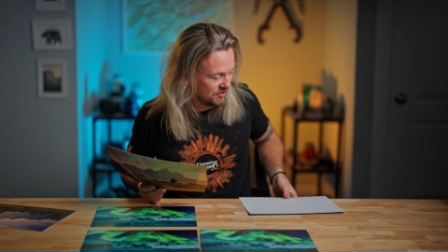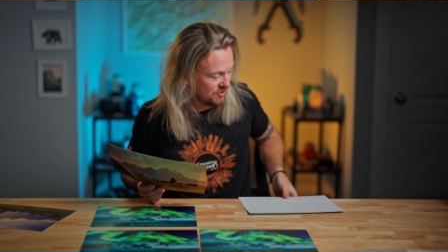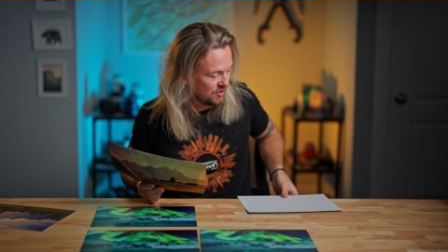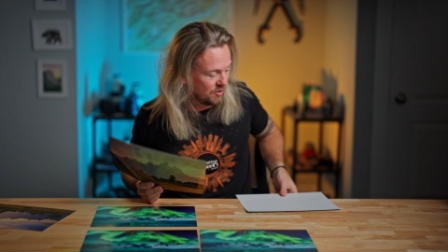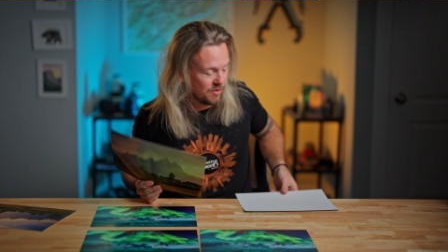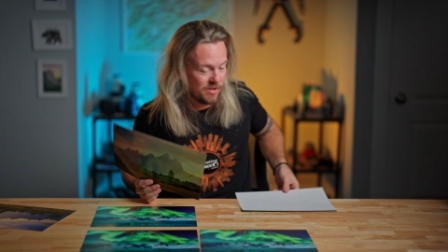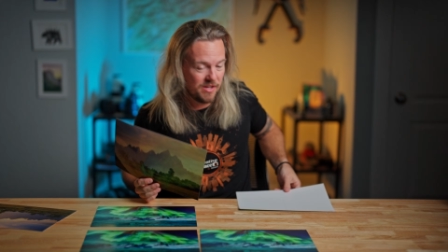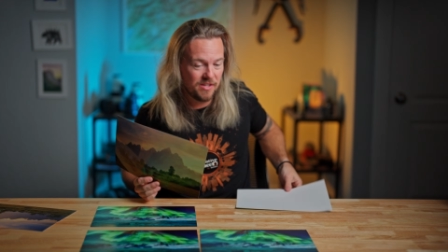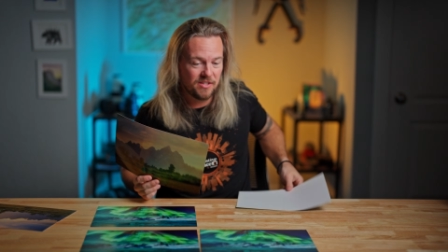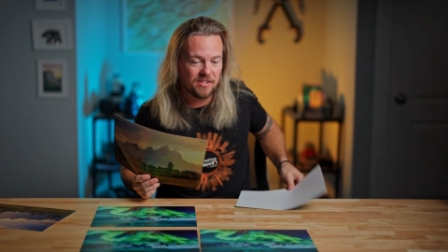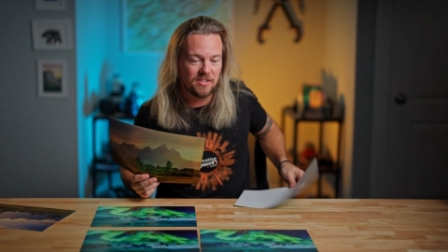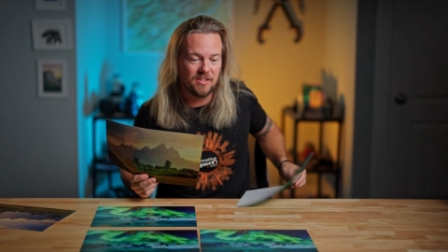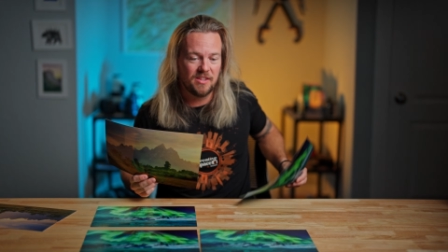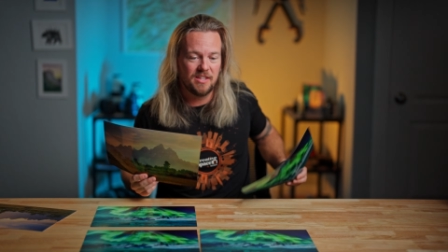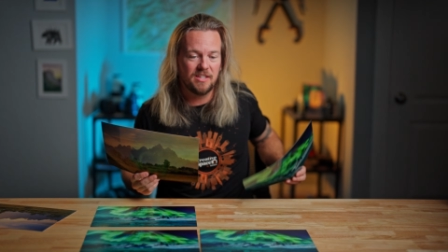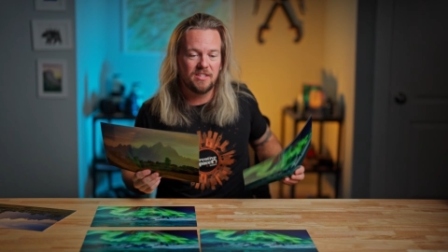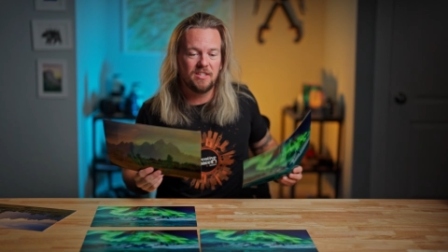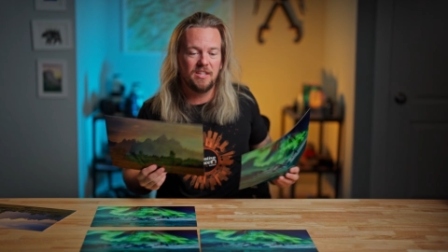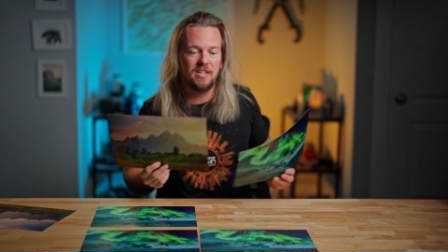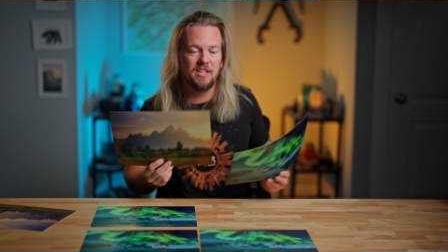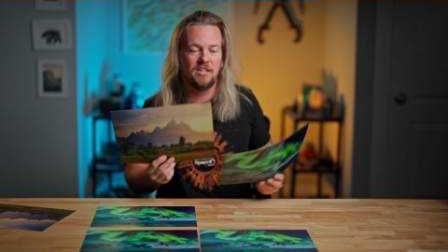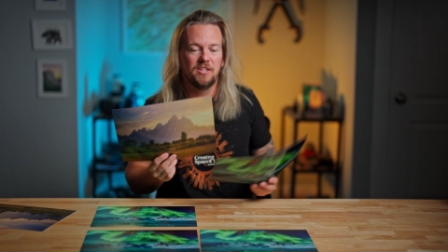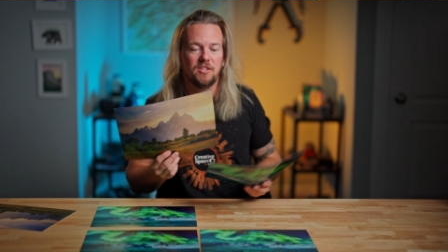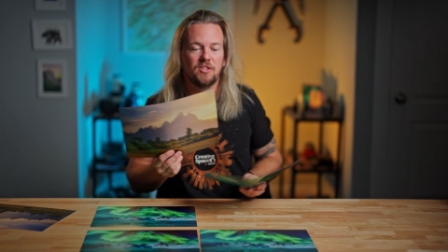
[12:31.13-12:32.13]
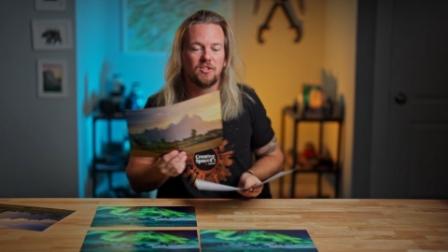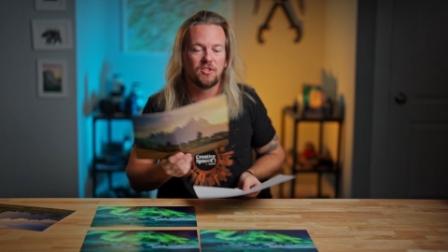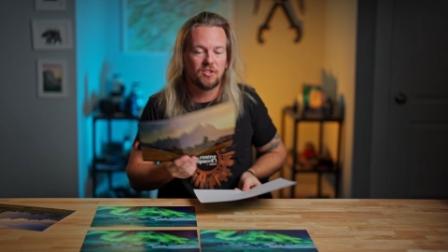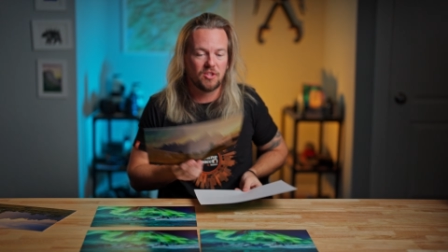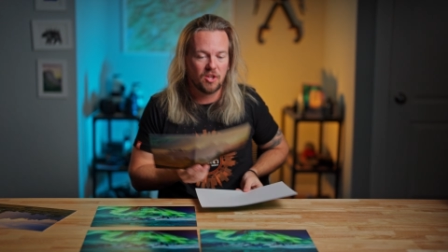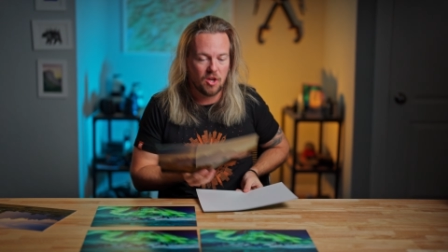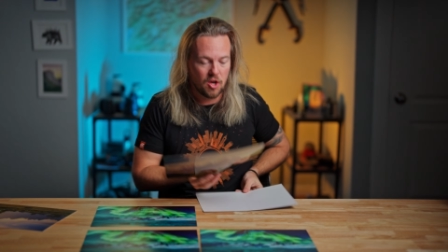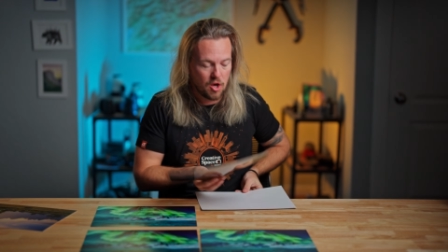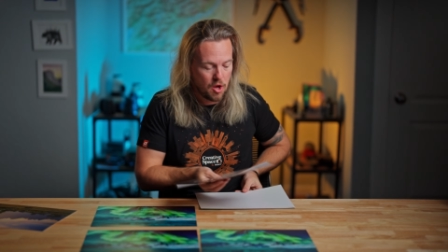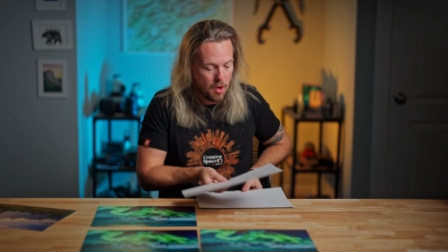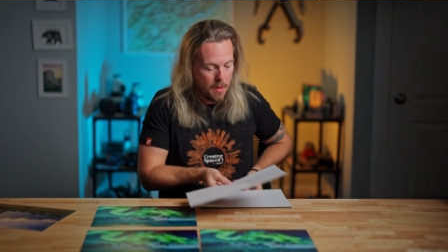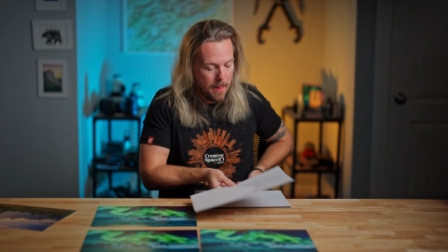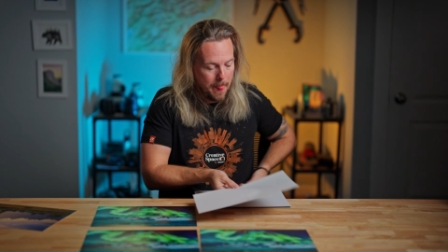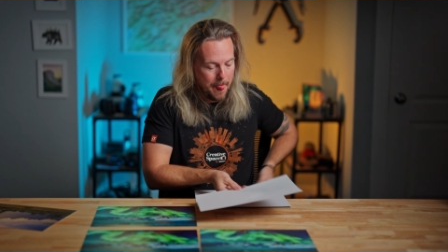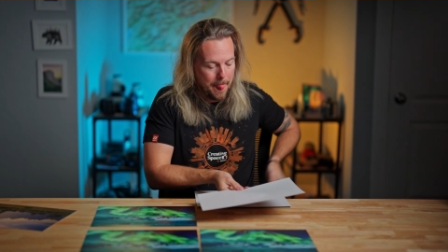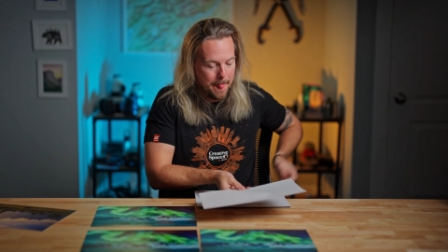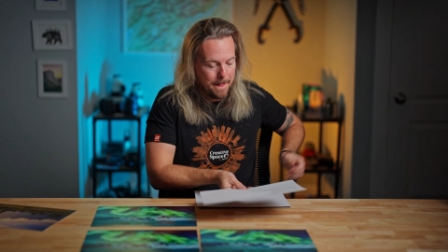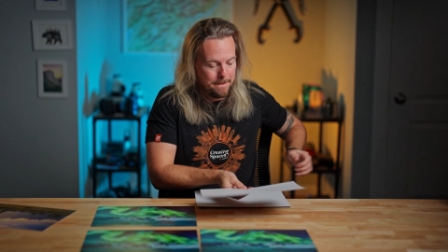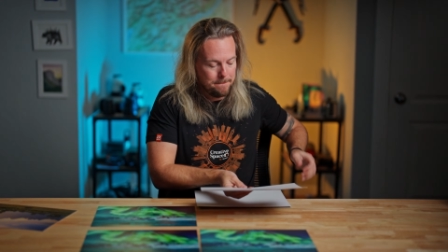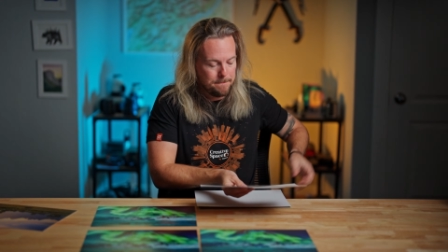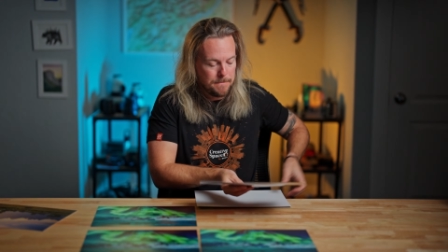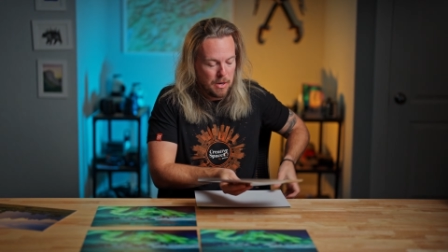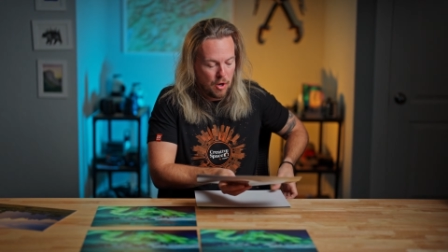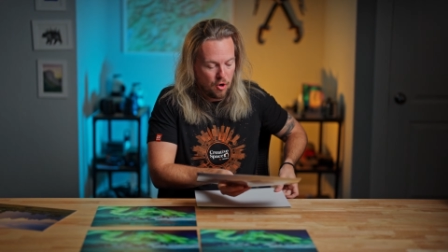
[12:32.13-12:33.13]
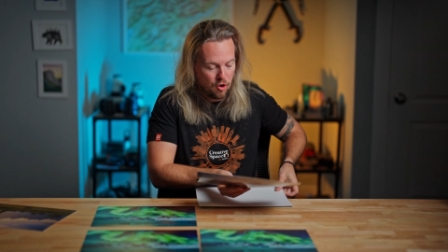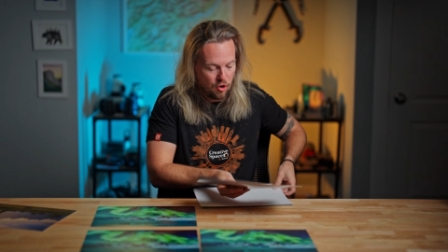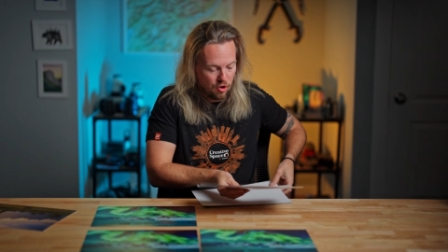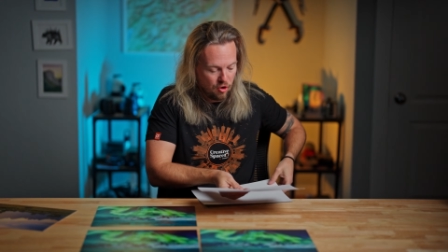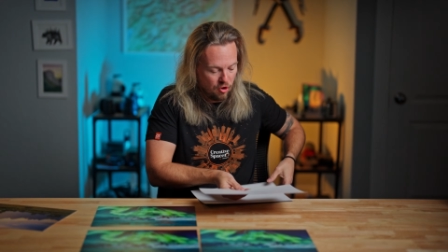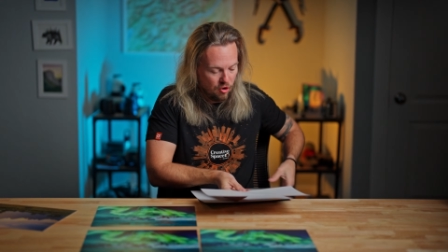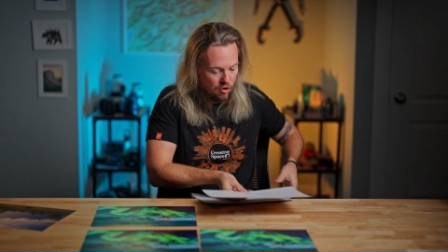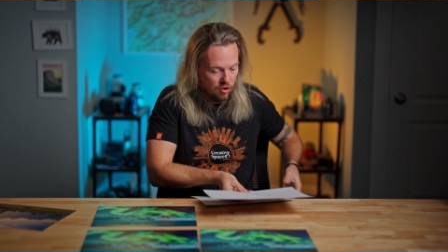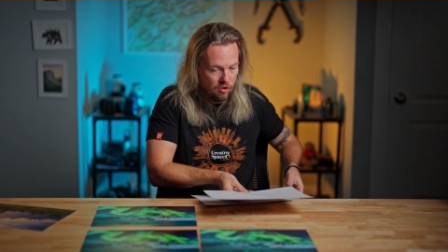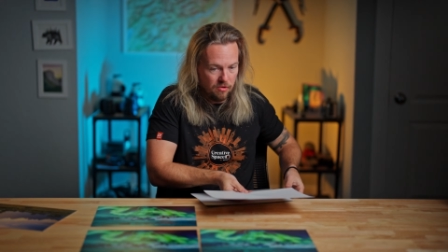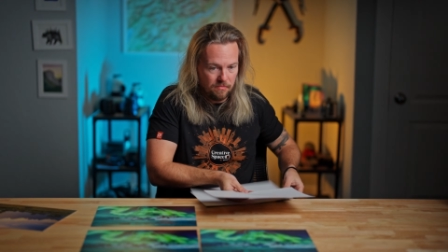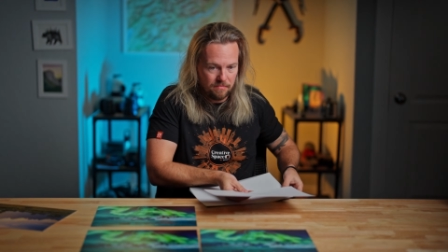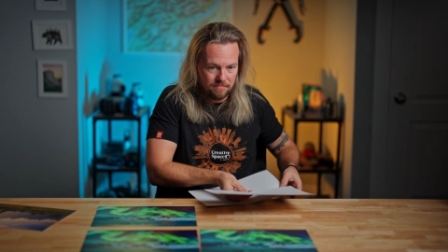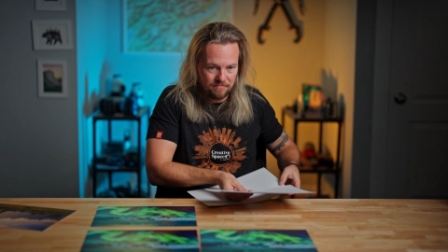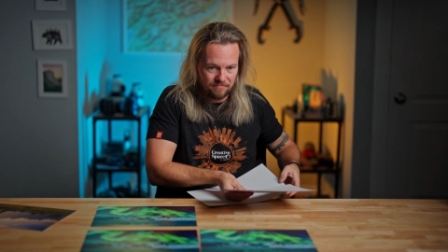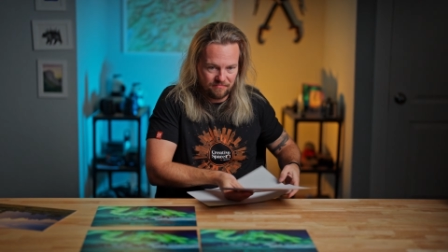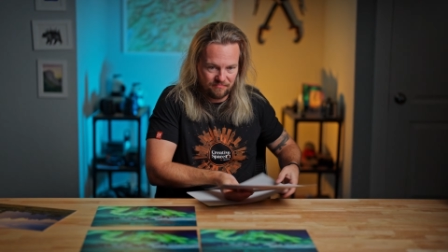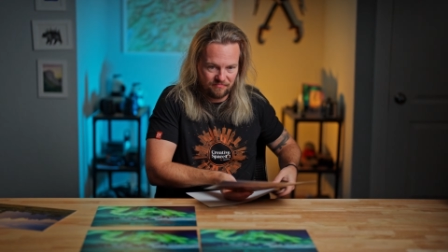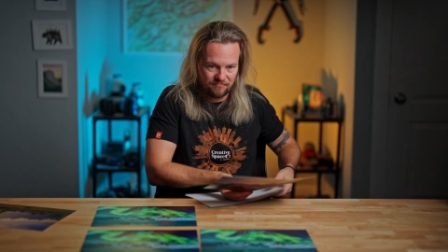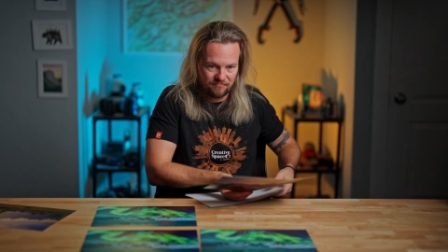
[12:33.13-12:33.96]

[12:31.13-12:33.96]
So this is pearl.